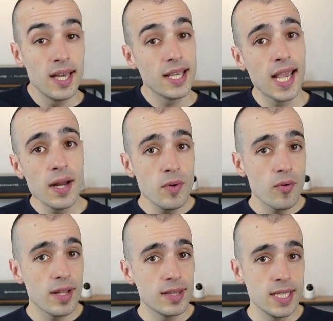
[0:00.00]
Can we
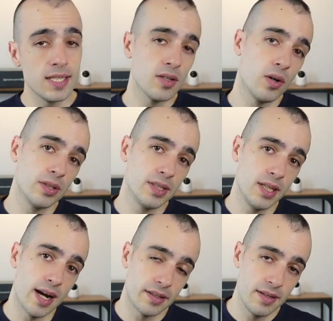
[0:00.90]
run this on the
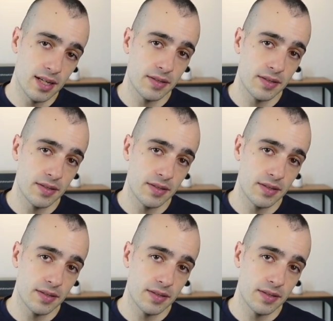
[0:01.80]
RTX